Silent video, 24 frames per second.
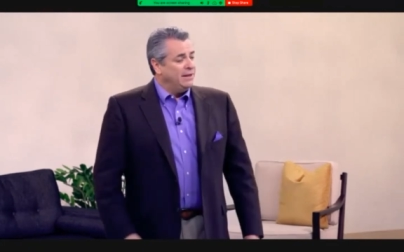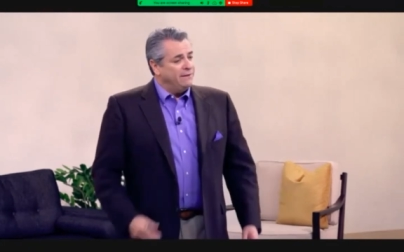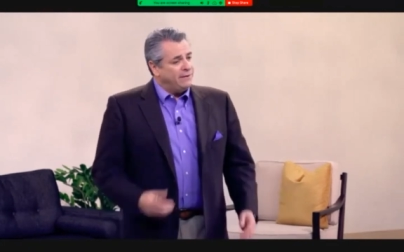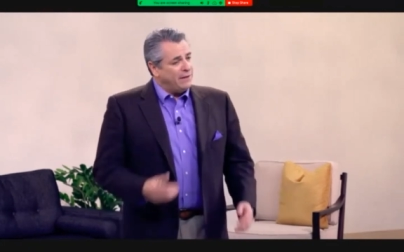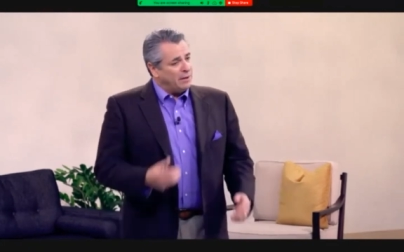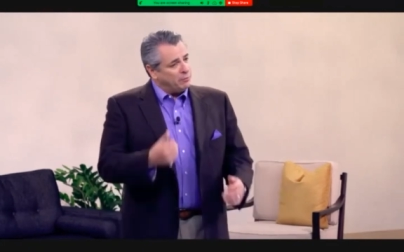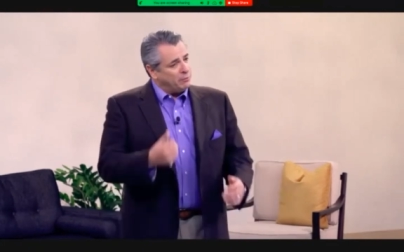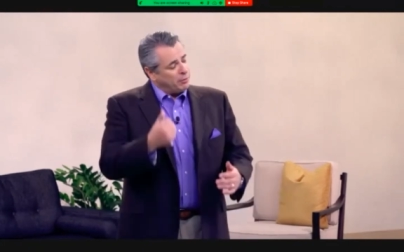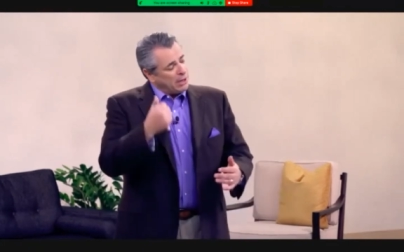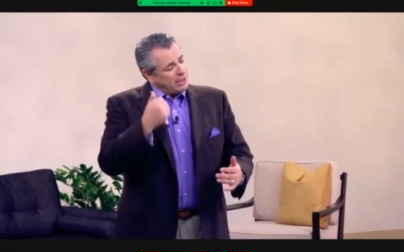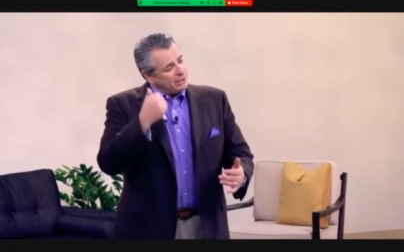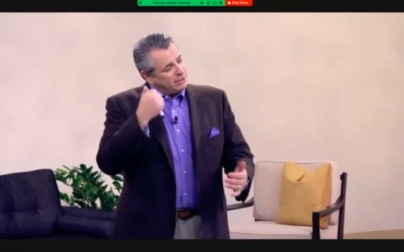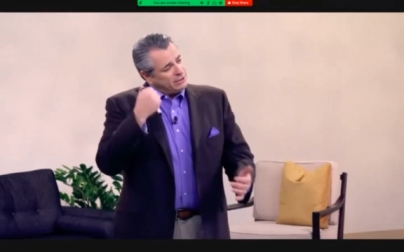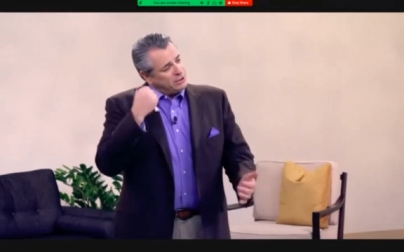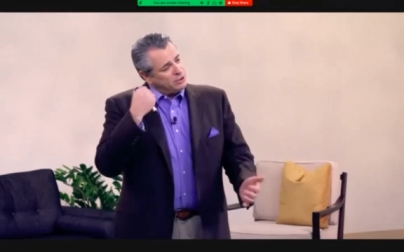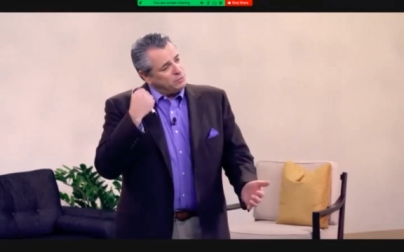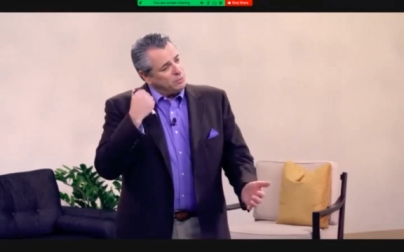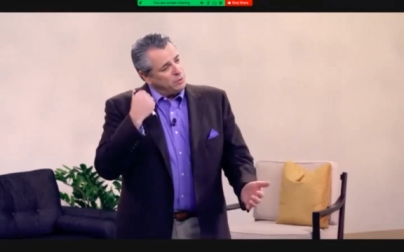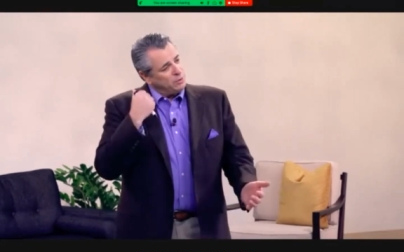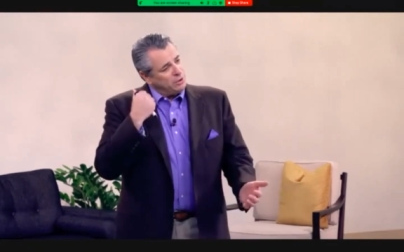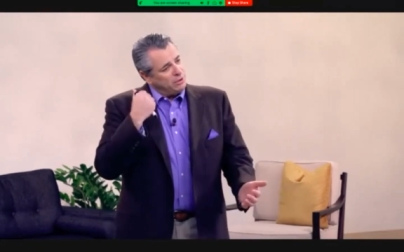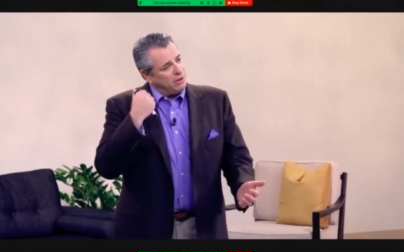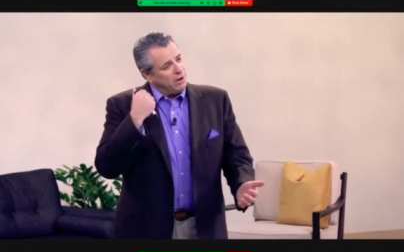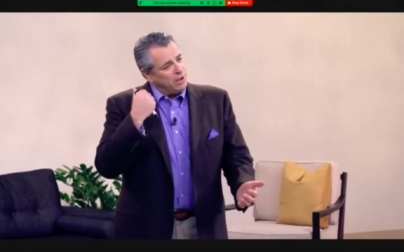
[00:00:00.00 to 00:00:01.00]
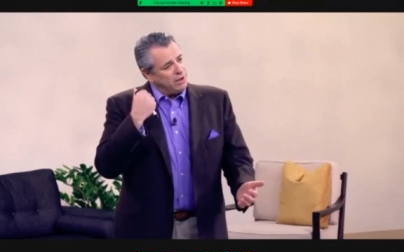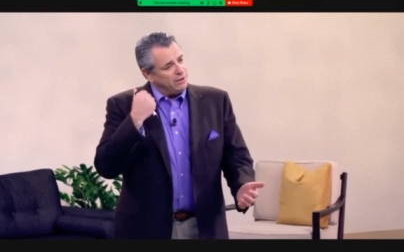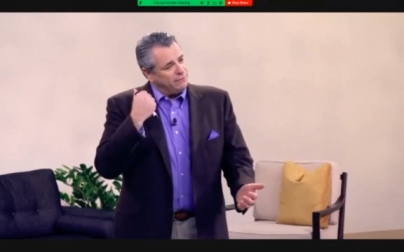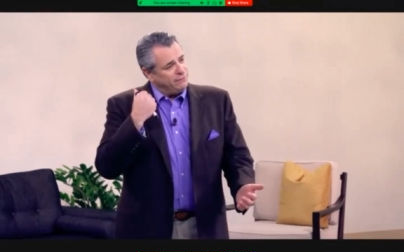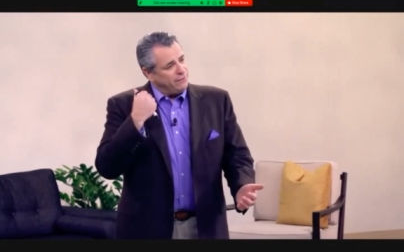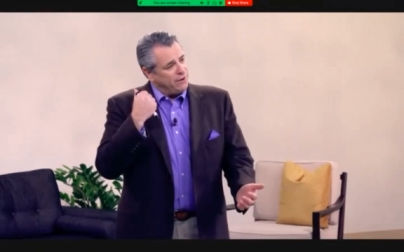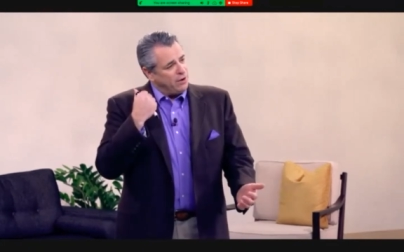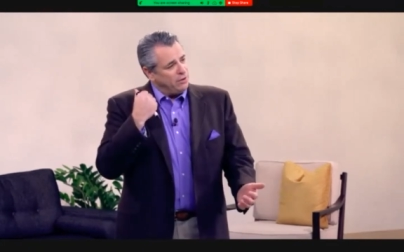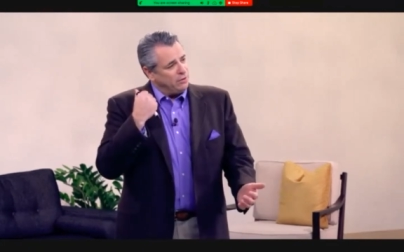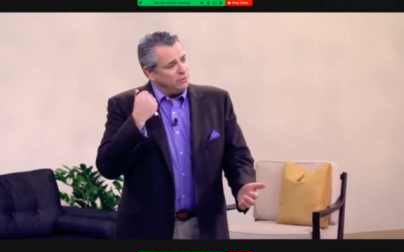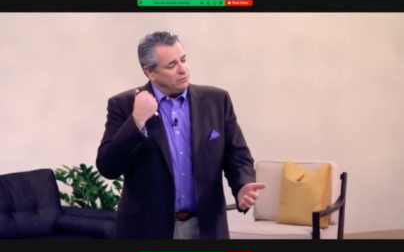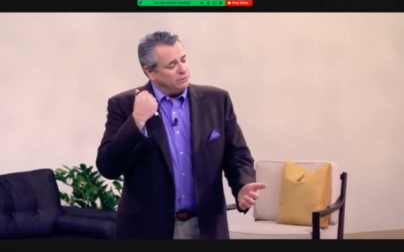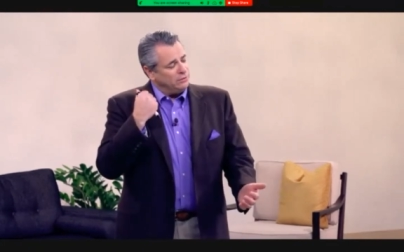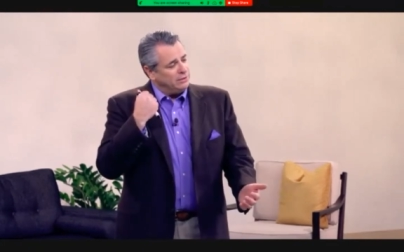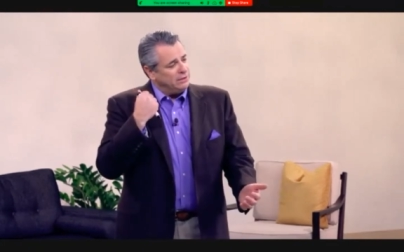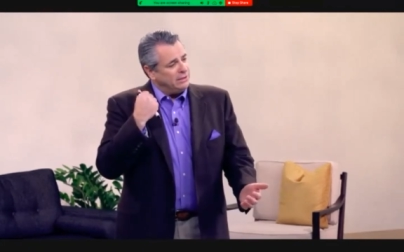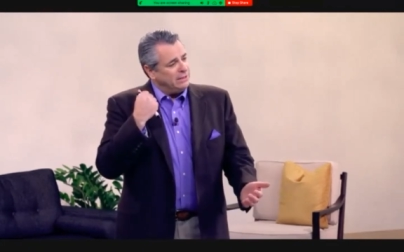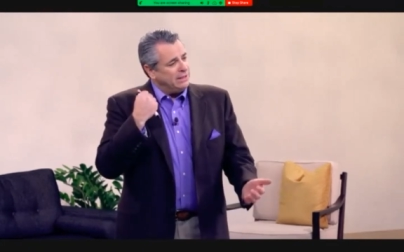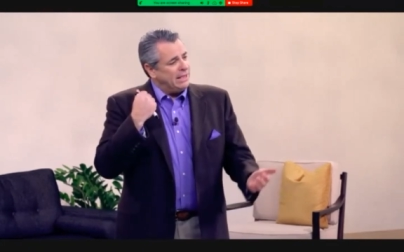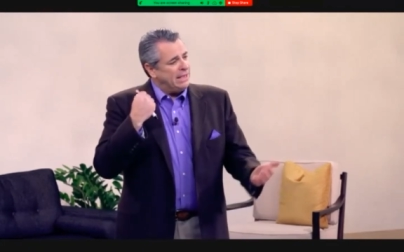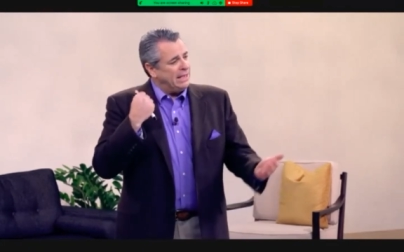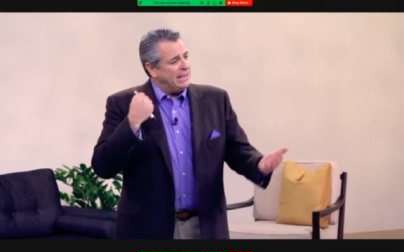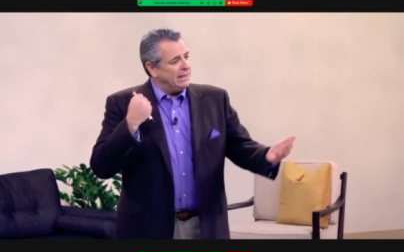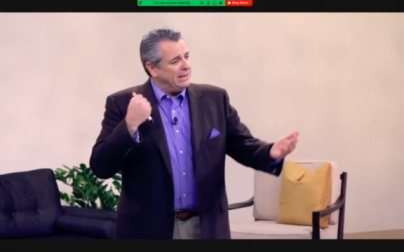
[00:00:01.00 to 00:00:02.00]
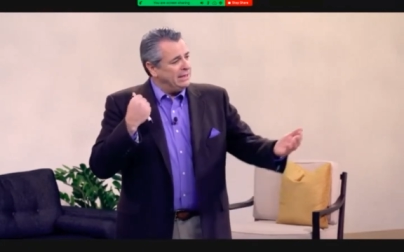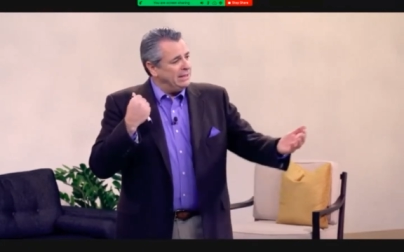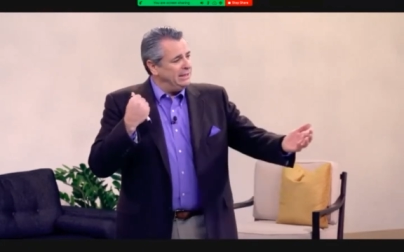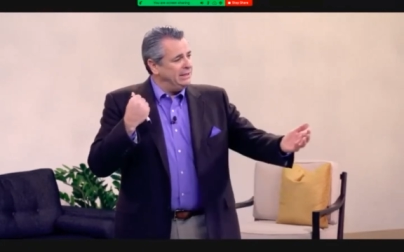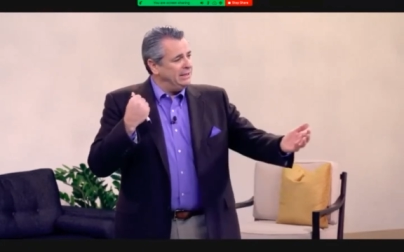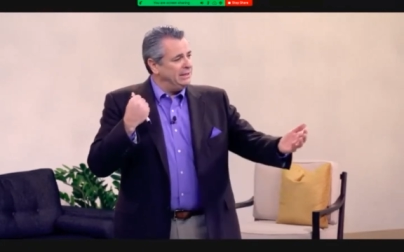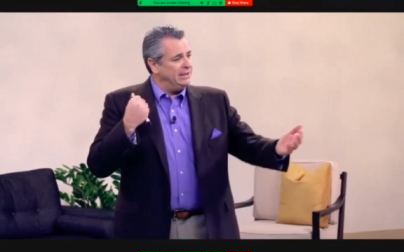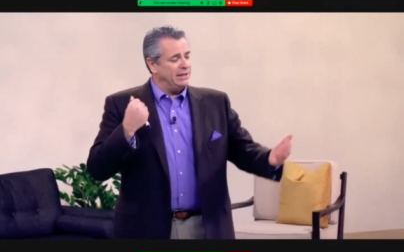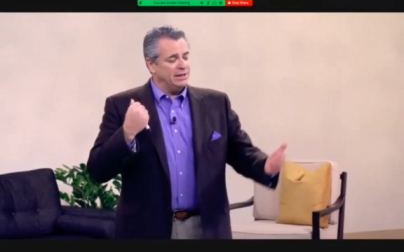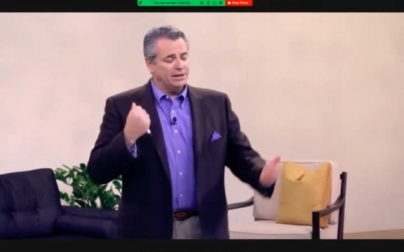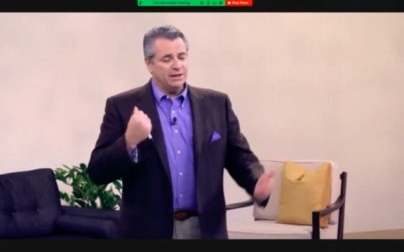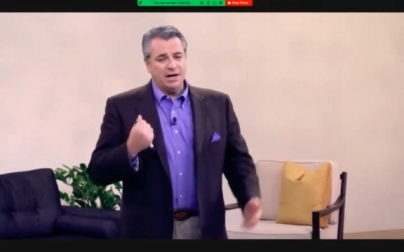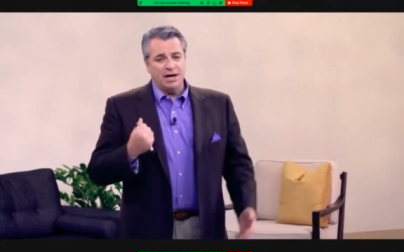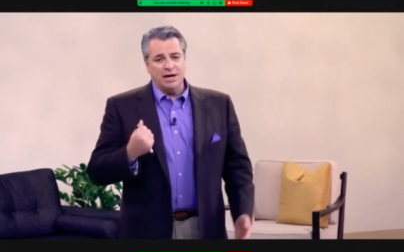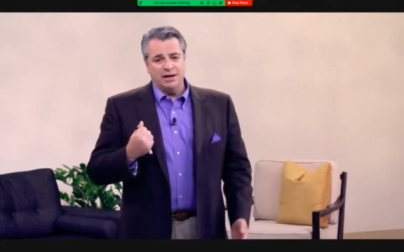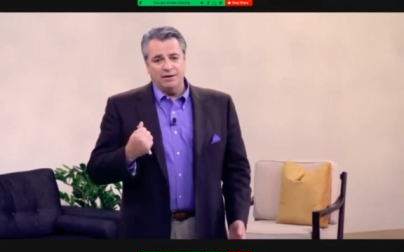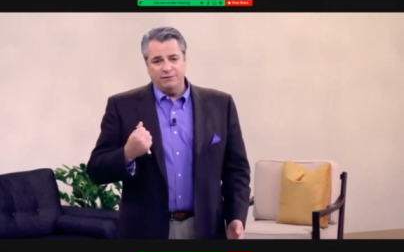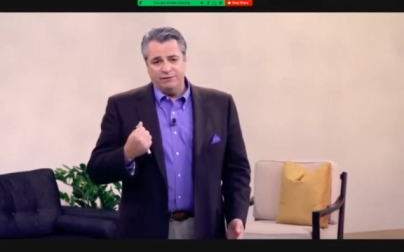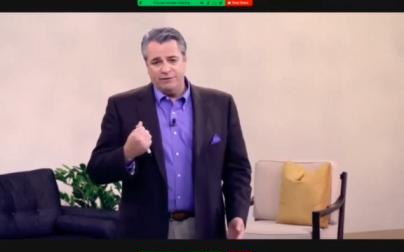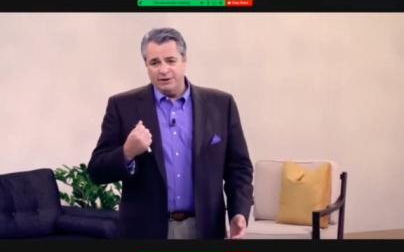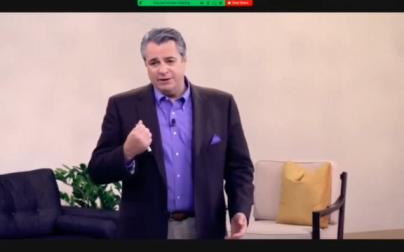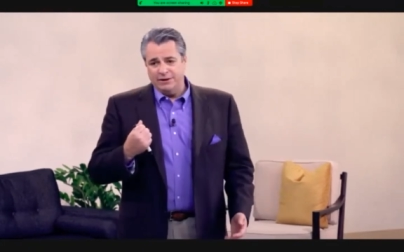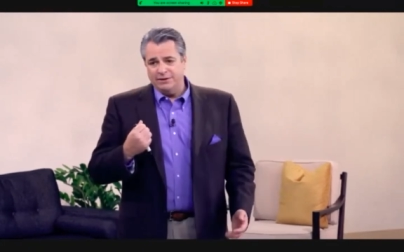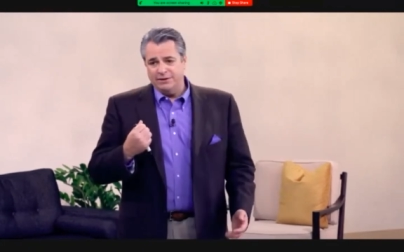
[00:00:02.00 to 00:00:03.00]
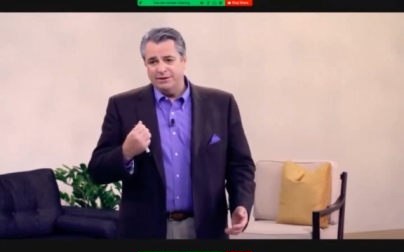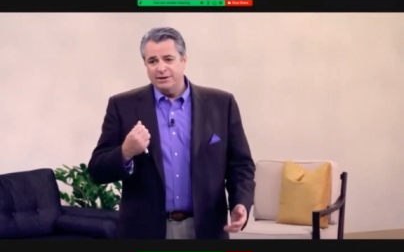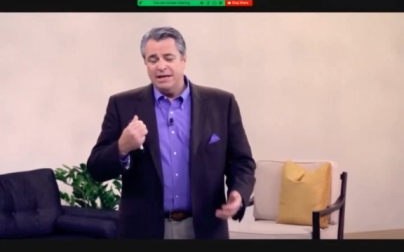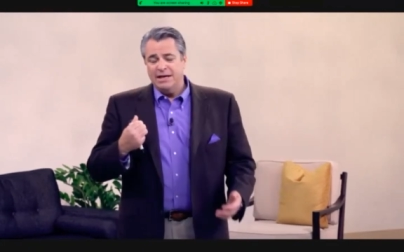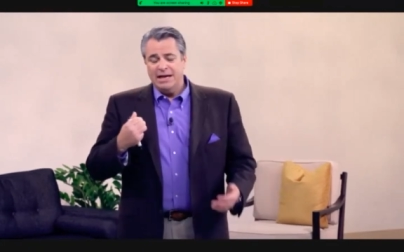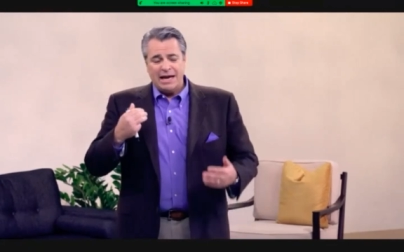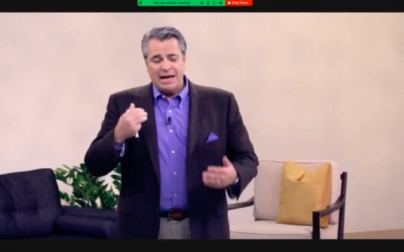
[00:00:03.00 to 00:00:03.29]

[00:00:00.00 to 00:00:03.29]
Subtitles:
They'll practice when they're on the phone handling a conflict,